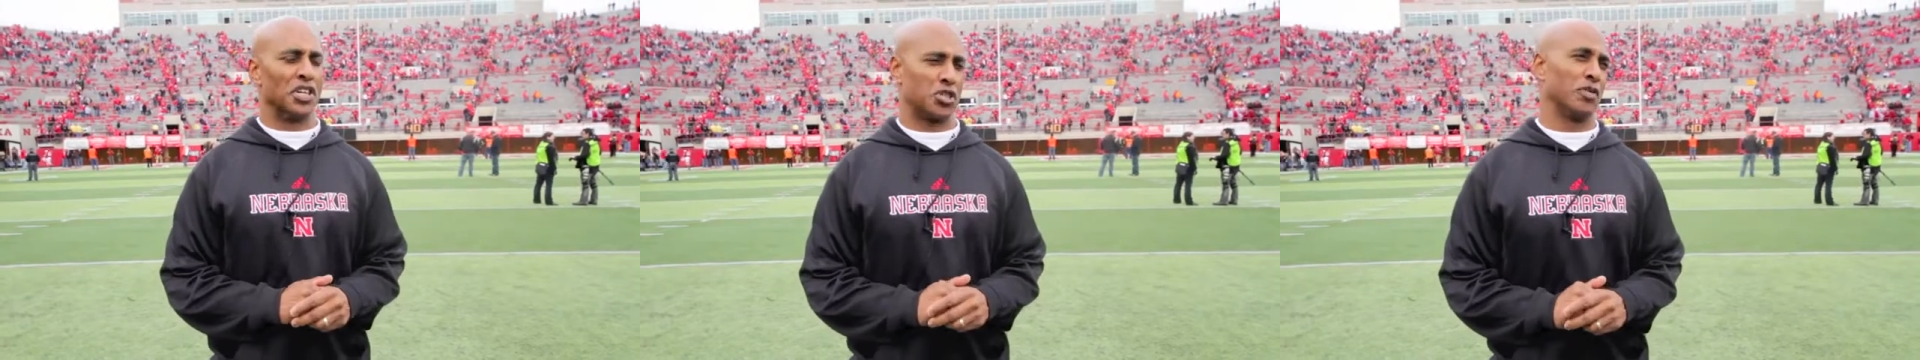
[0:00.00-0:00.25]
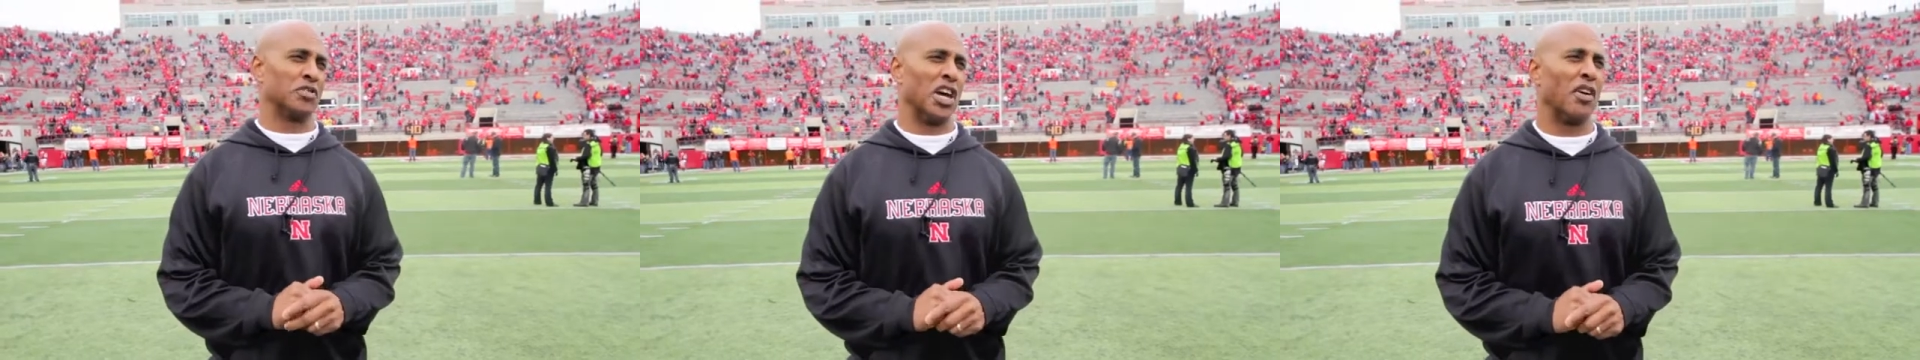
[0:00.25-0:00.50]

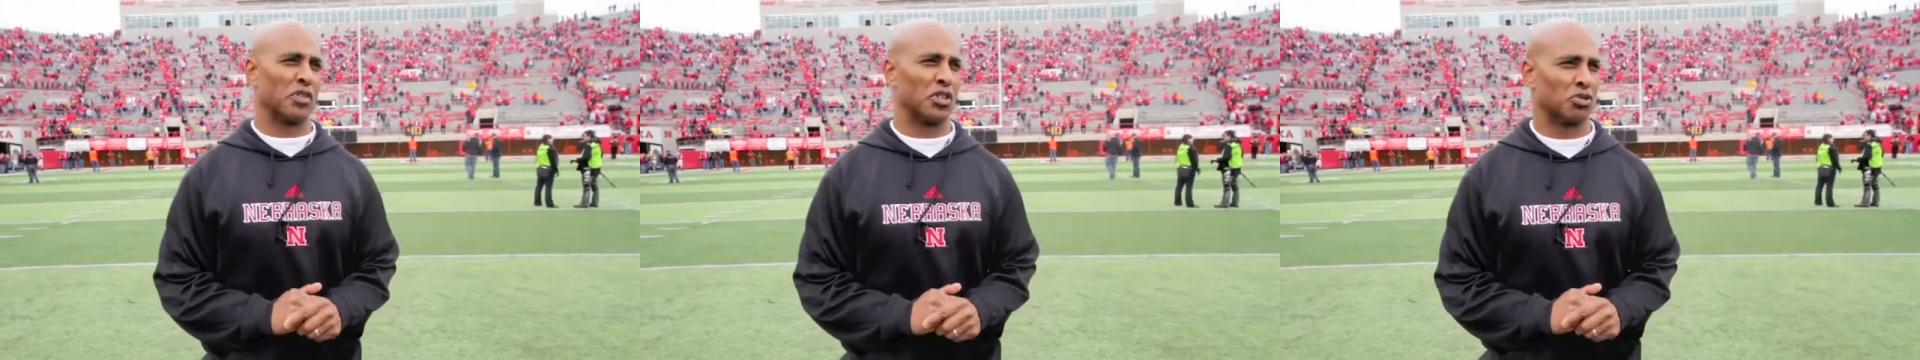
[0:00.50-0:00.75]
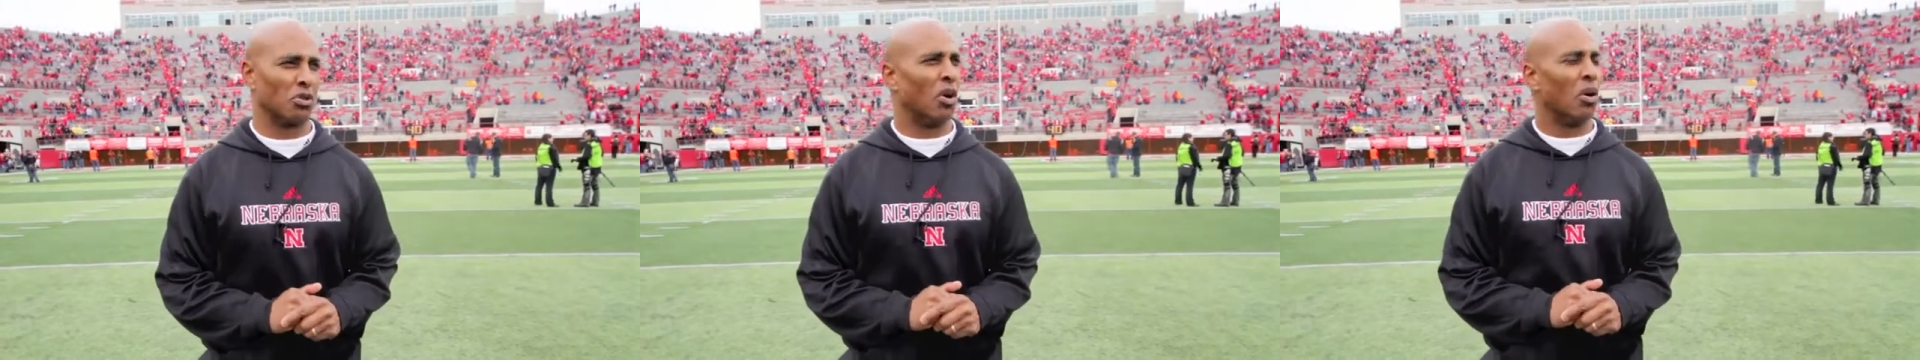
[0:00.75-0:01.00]
issue of
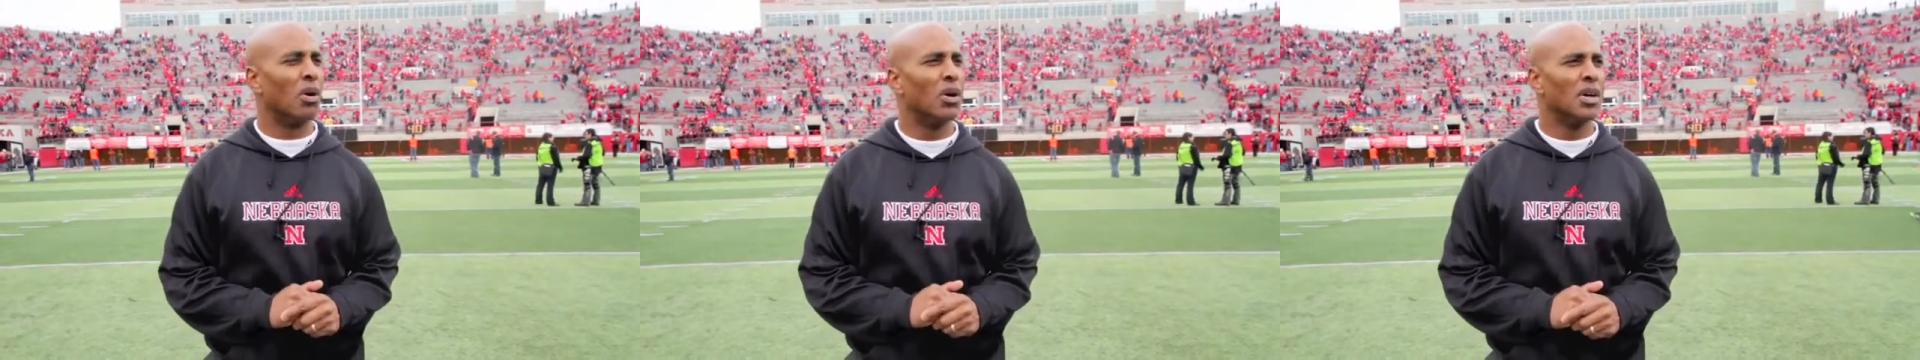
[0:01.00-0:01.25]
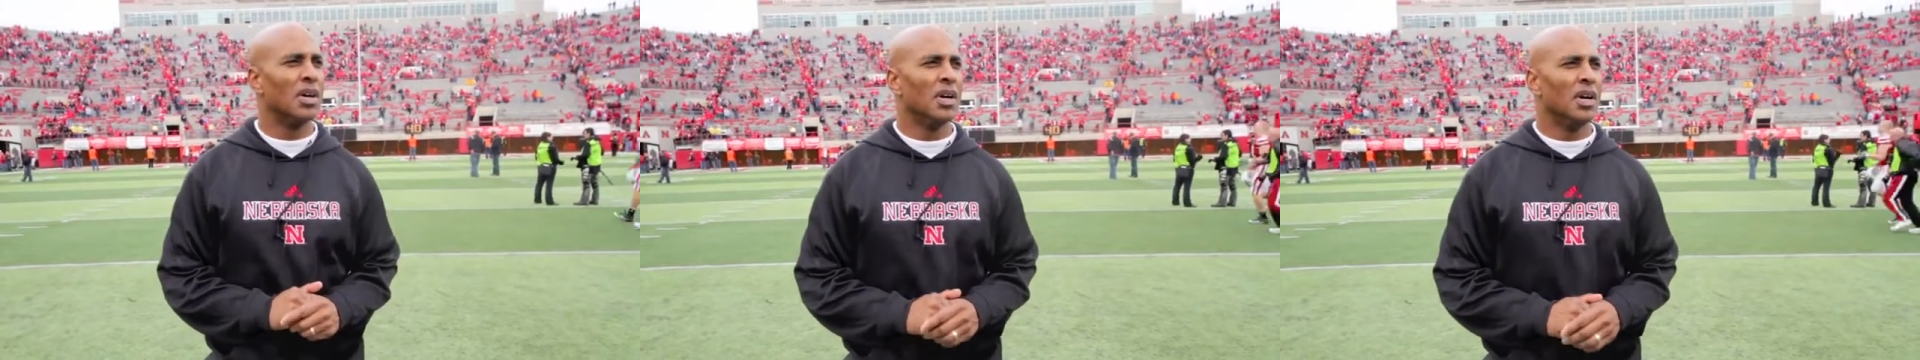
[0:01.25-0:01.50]
self-control
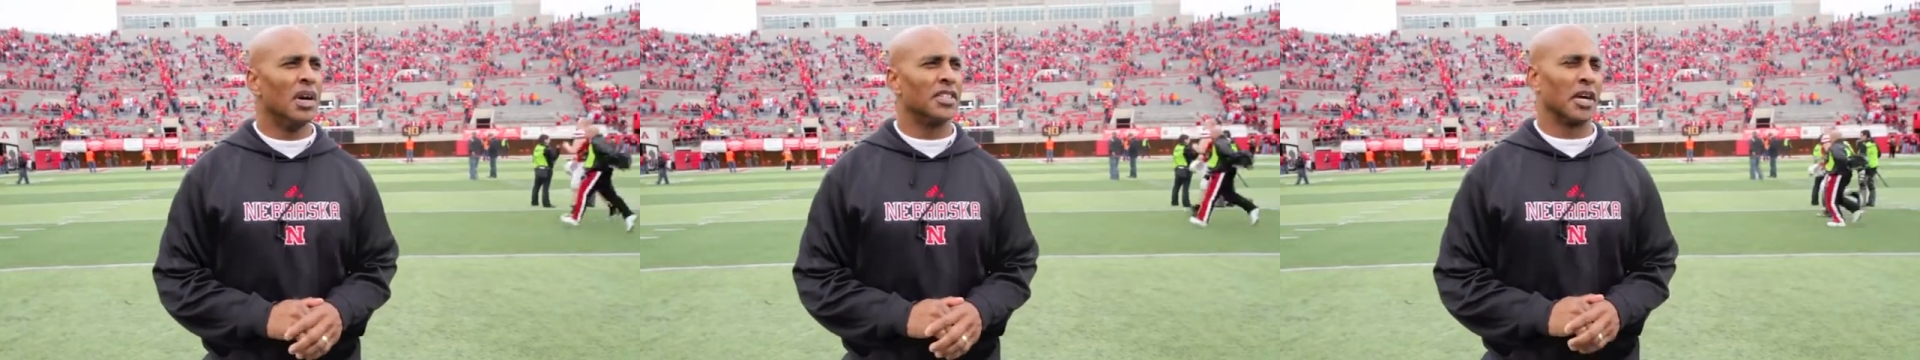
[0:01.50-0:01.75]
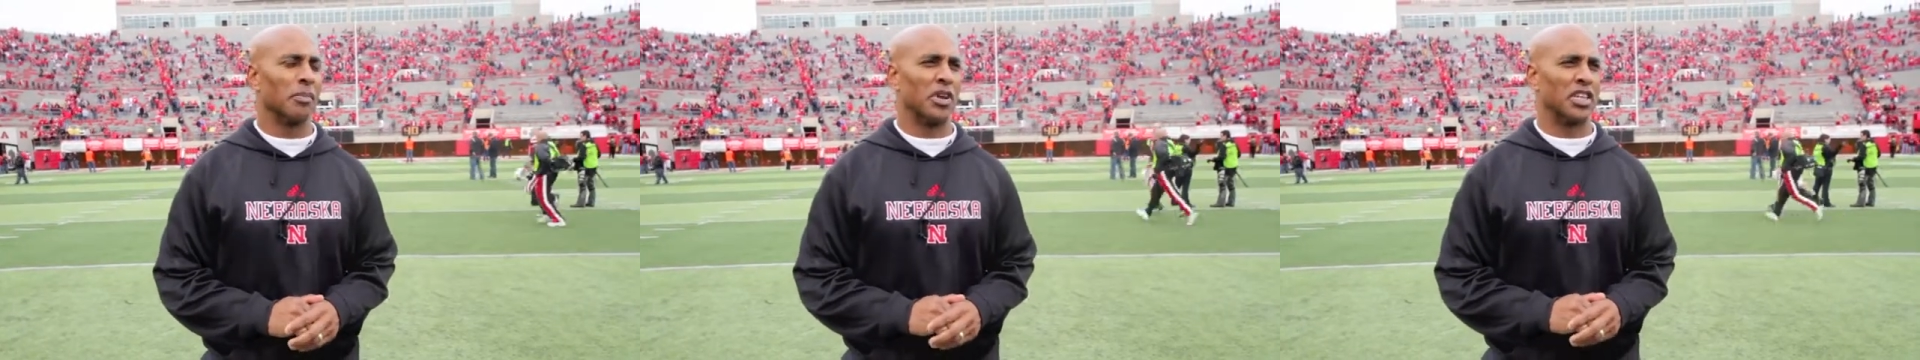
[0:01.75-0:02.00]
it's
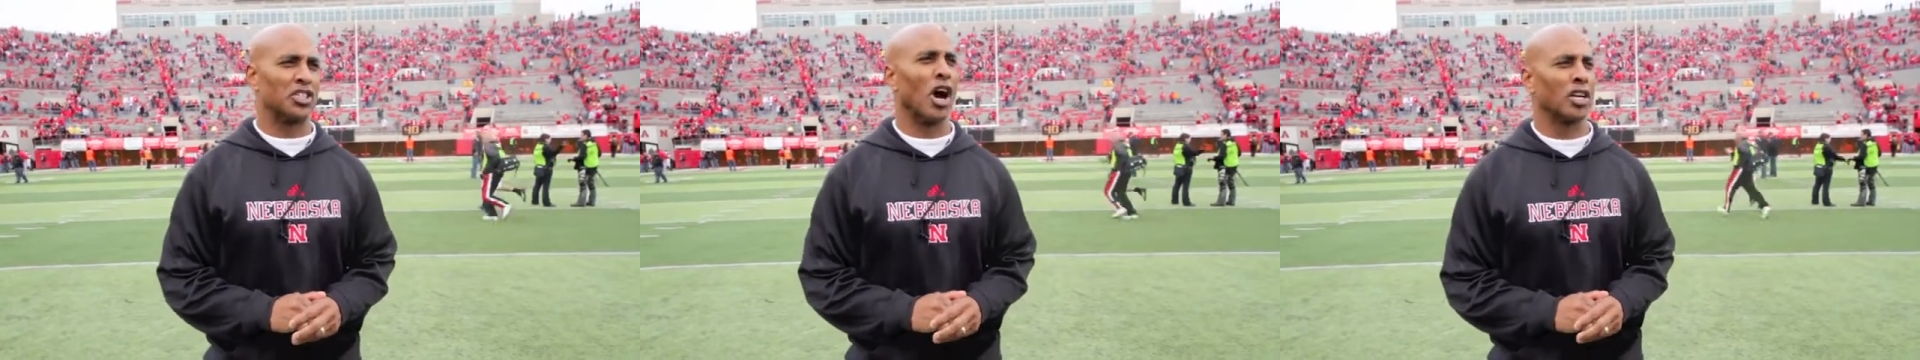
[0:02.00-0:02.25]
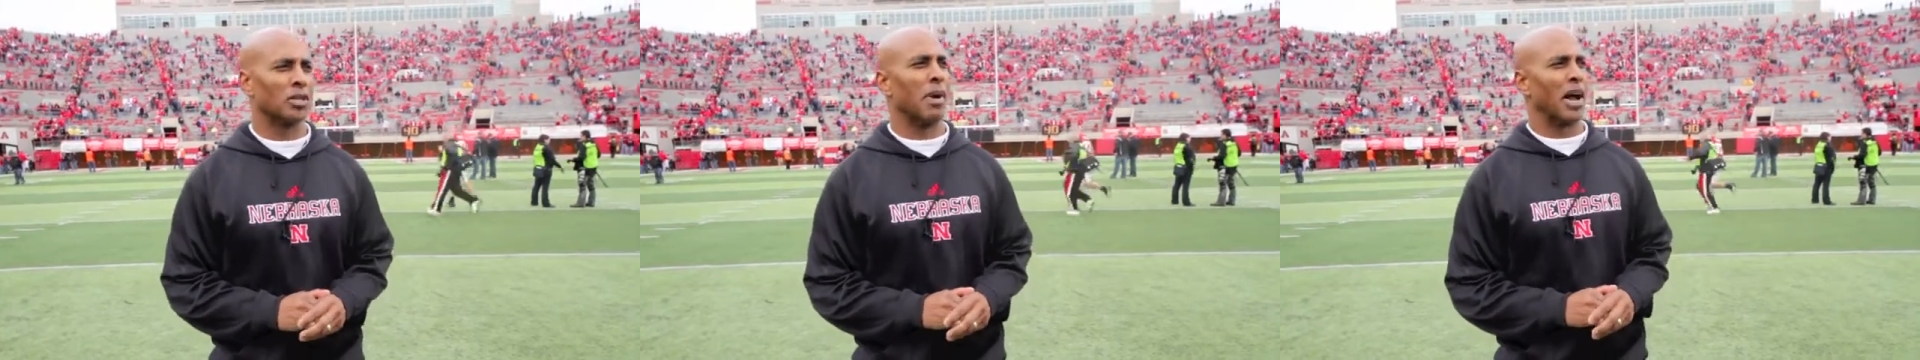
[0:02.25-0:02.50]
something that's
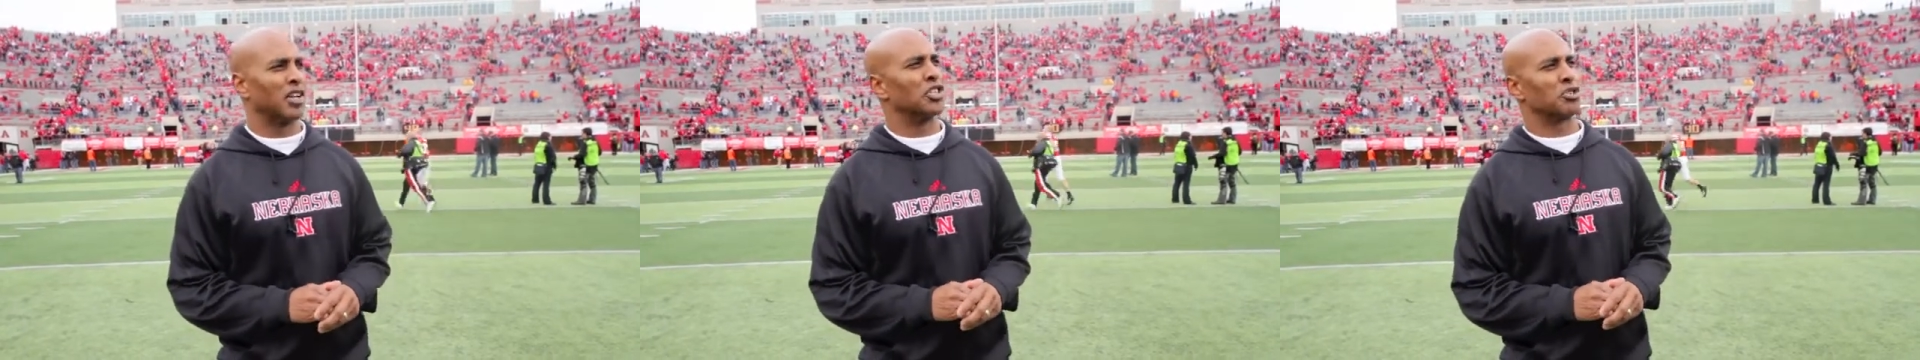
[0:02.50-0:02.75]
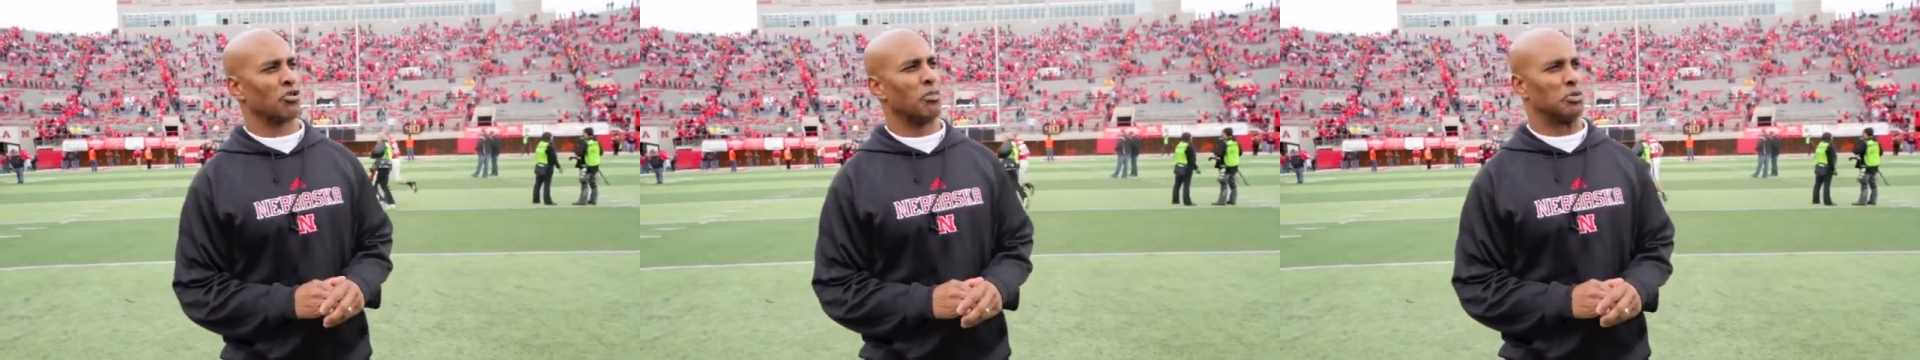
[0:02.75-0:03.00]
talked about in the
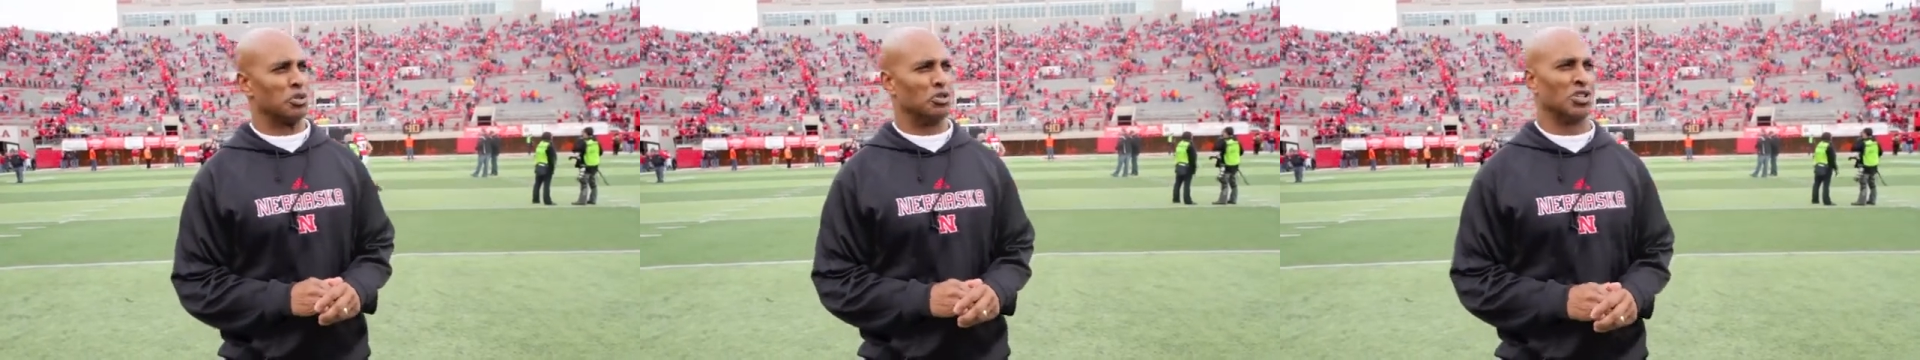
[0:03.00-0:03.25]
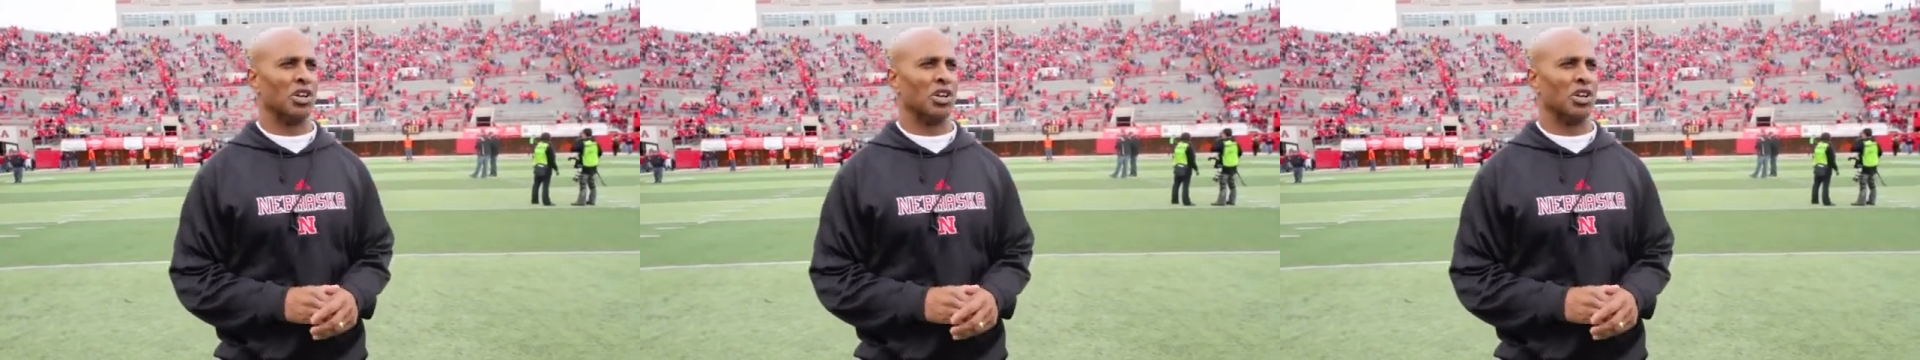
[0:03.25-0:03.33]
scriptures.